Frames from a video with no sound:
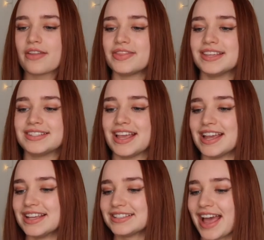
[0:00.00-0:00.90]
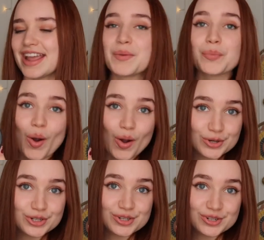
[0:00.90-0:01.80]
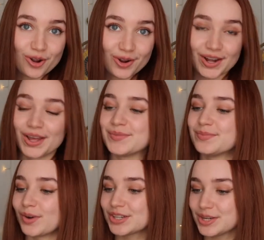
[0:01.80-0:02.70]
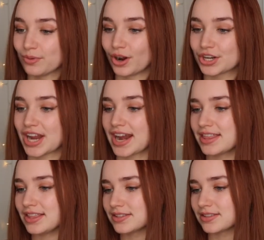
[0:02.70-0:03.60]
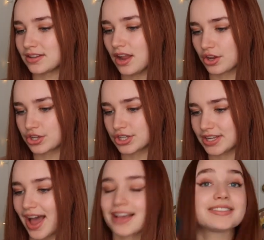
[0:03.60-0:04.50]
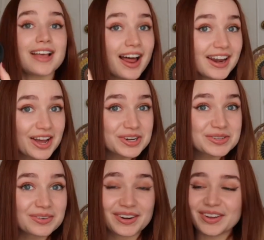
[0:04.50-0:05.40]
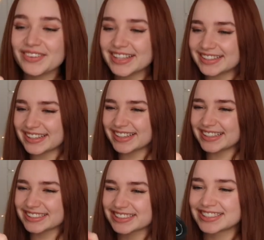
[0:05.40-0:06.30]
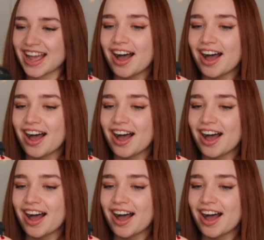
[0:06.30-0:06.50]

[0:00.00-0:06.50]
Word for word: This is a Posh Chocolate Body Wash, and I think this is Lush. Yes, a Lush one. Oh my gosh.